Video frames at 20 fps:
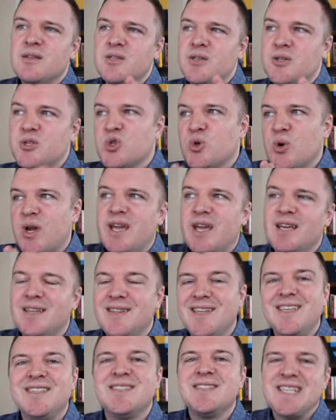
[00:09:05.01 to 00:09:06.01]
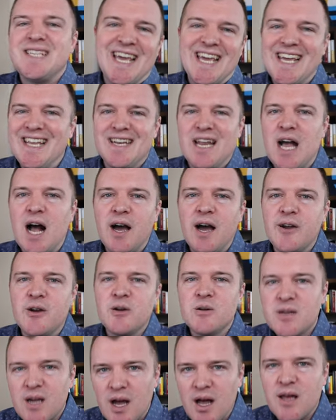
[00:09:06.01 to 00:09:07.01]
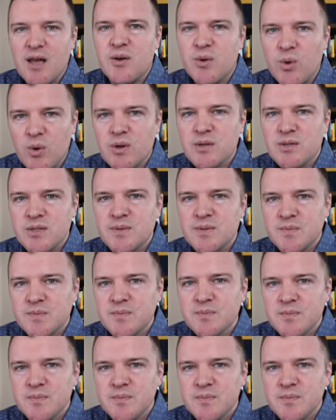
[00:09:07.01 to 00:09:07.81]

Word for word: to trade these 10 iron condors.